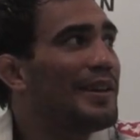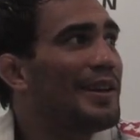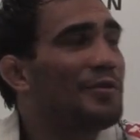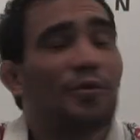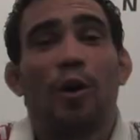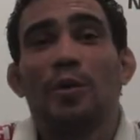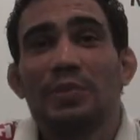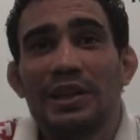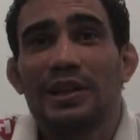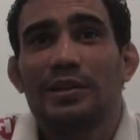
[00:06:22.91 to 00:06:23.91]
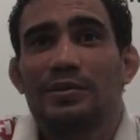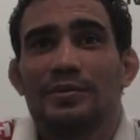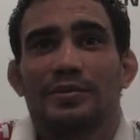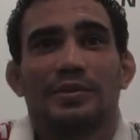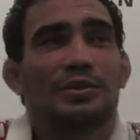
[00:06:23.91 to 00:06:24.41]
and for me,
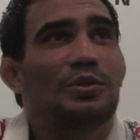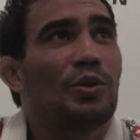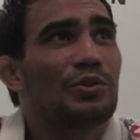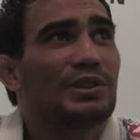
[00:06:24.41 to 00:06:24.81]
you know,